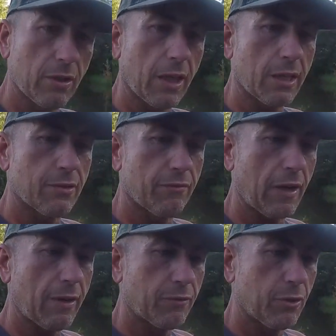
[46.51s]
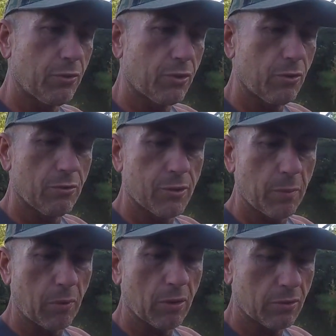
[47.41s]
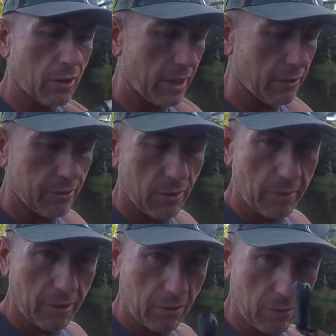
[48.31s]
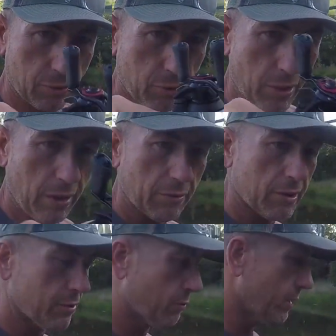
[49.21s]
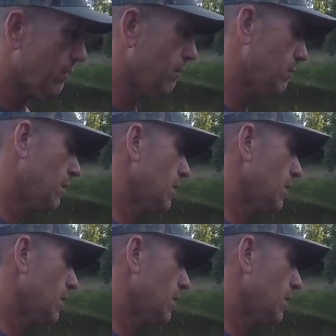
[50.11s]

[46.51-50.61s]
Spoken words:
That's a 5.22 super ultralight. You saw me in a little shootout with this reel